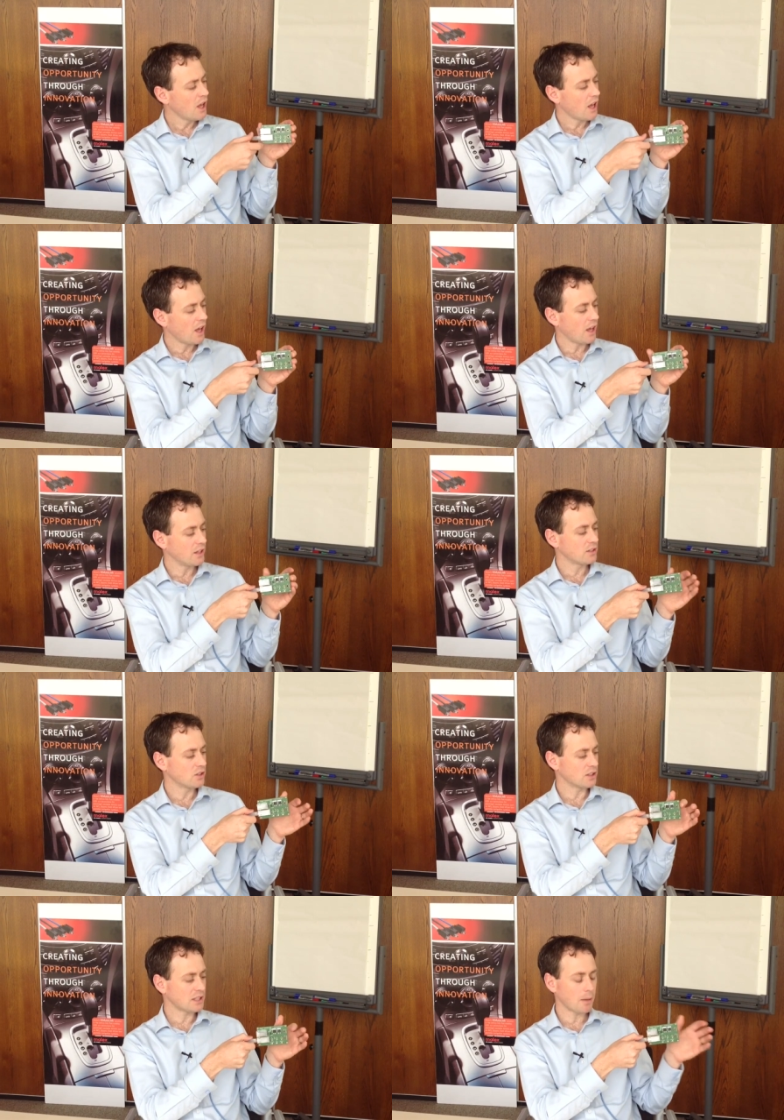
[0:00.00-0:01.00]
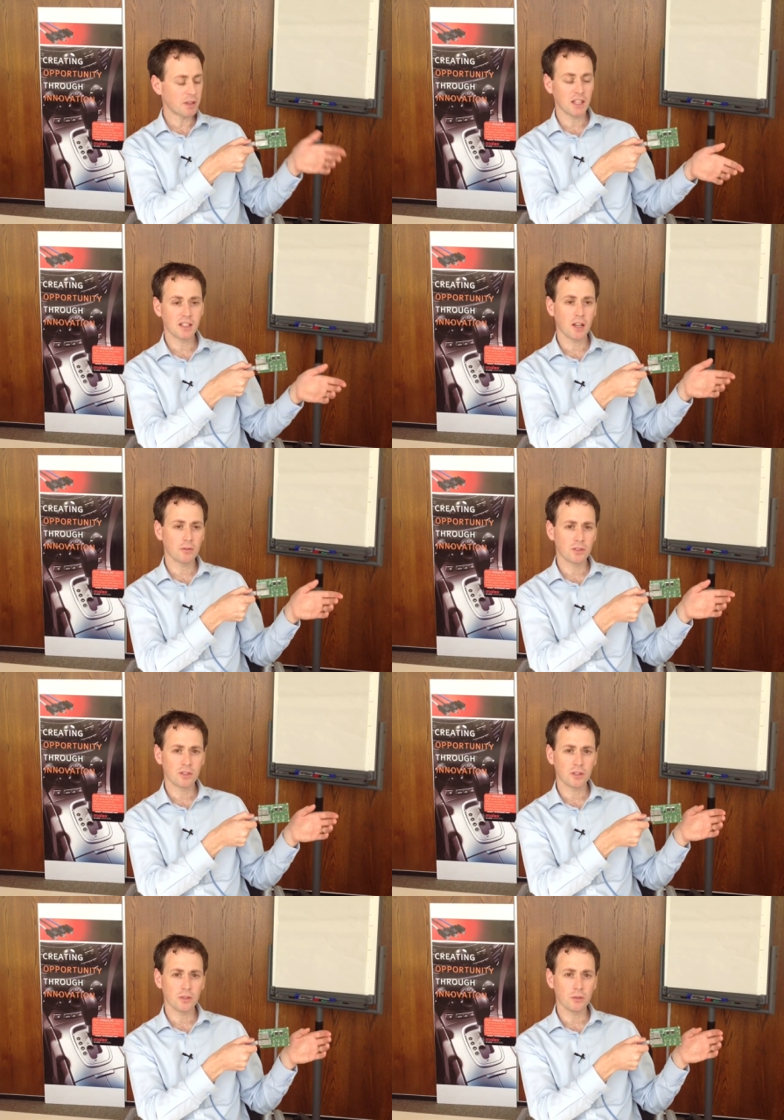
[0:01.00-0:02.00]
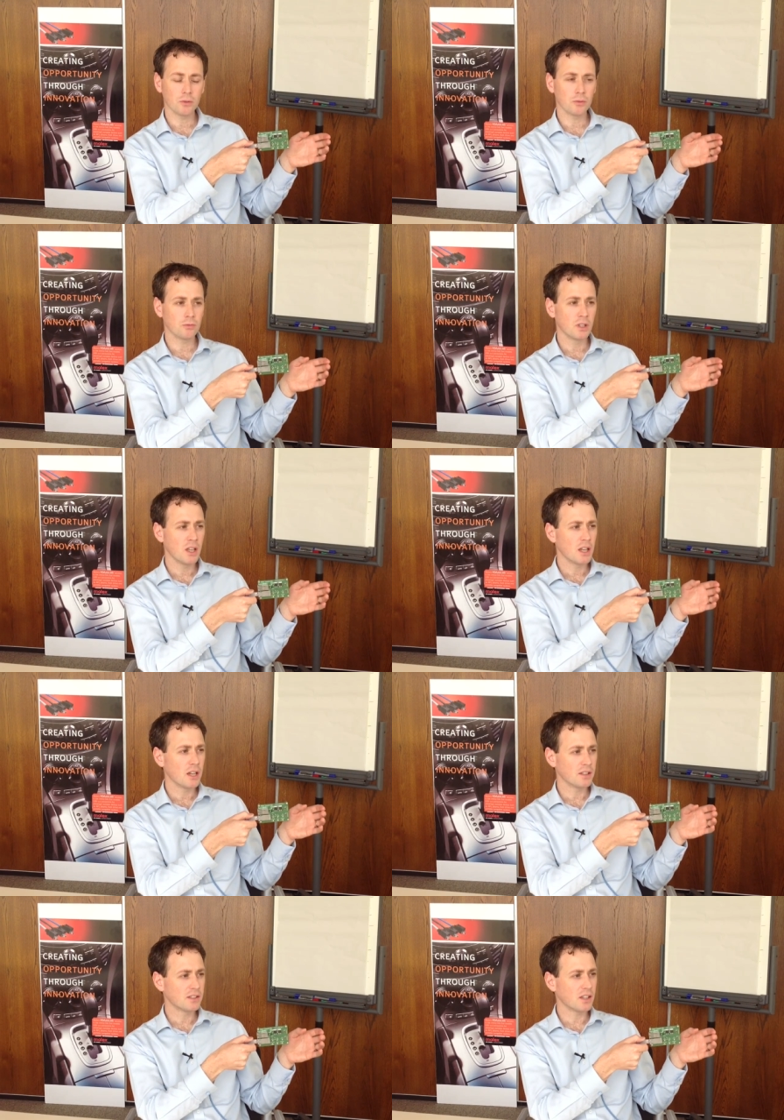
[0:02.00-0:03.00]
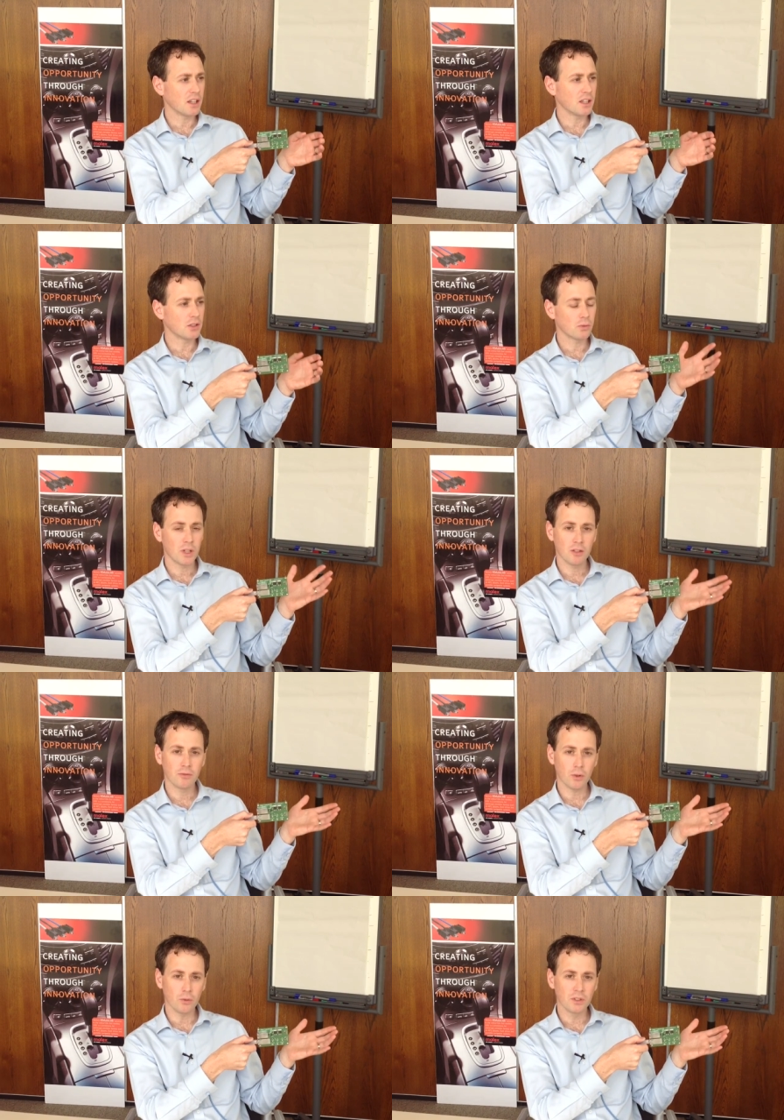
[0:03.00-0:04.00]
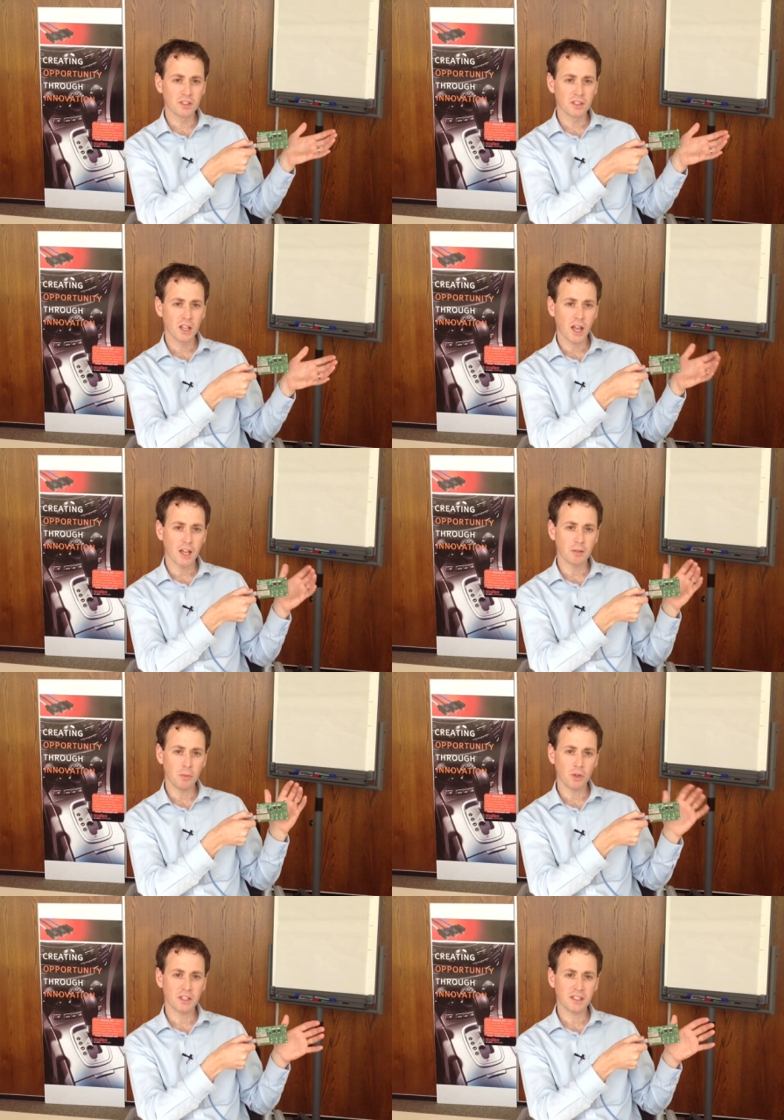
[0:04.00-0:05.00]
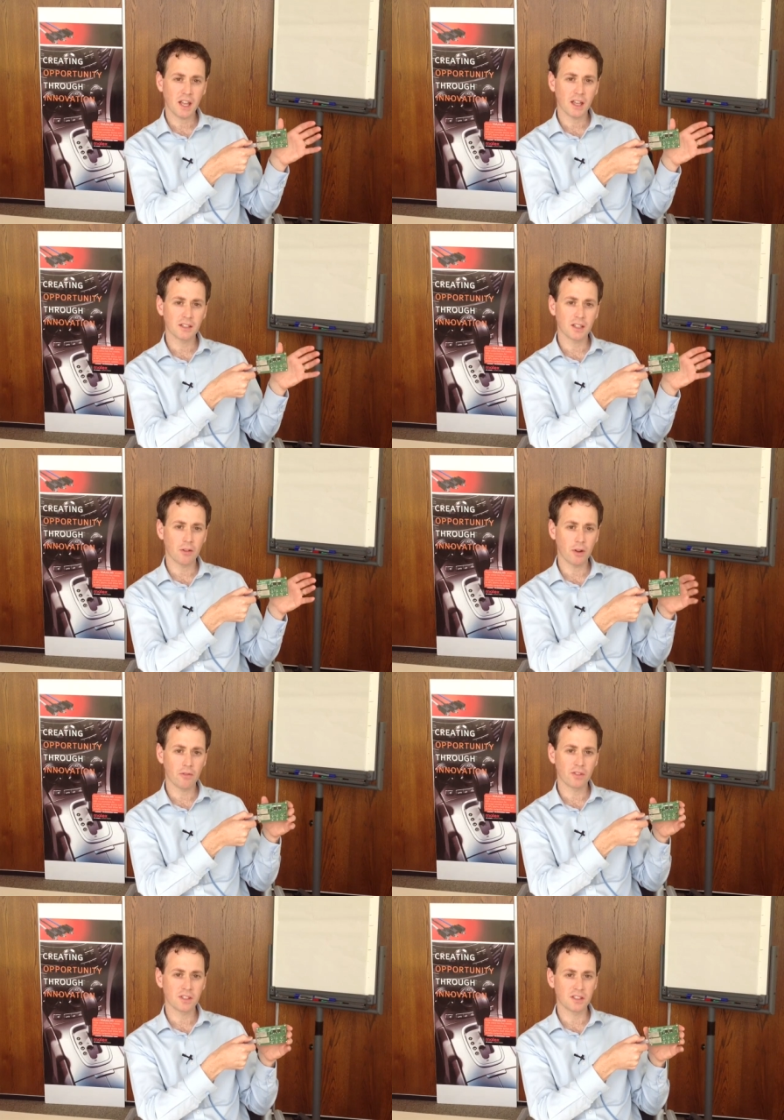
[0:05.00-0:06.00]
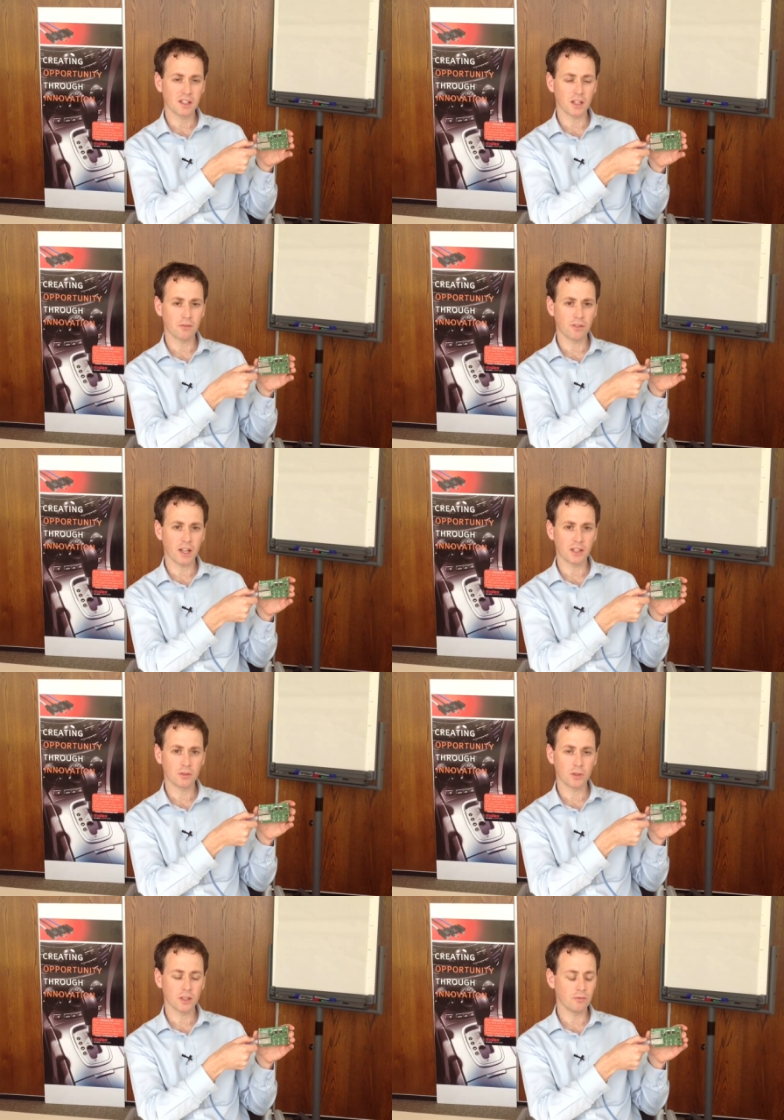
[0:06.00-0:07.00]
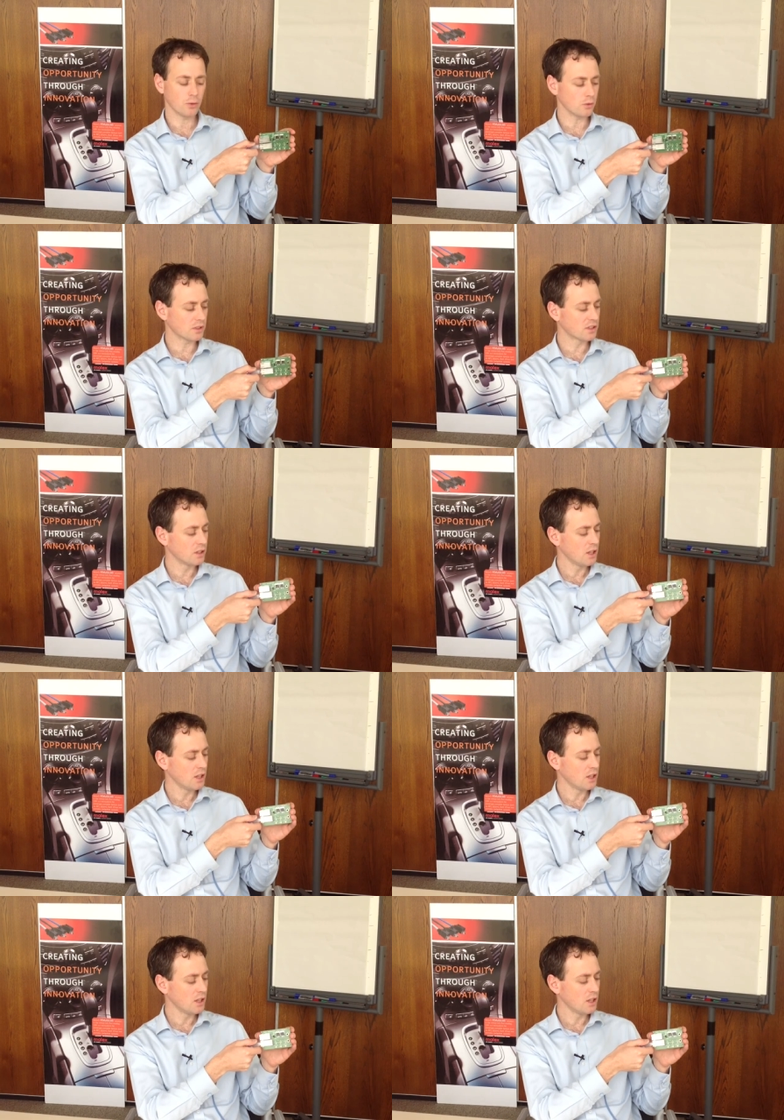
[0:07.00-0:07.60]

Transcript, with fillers: and you can tap that down to, let's say, twelve volts, and Molex has a reference design for that twelve volts.